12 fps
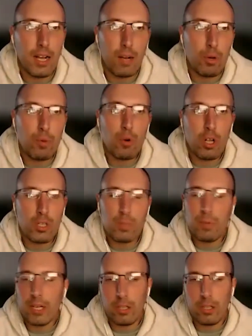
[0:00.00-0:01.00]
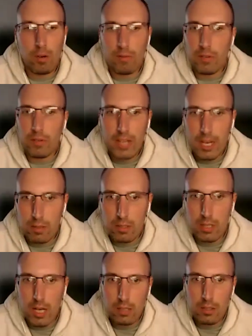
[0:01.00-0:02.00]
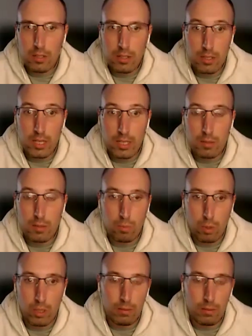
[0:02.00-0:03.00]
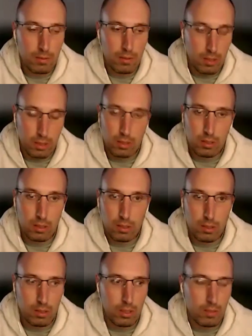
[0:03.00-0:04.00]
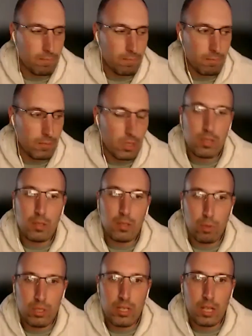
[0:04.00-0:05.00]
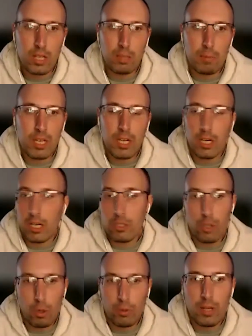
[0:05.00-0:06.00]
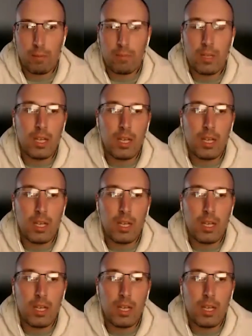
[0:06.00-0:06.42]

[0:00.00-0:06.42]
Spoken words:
we were all expecting over $1,000 because that's what the system was telling me, and I showed them.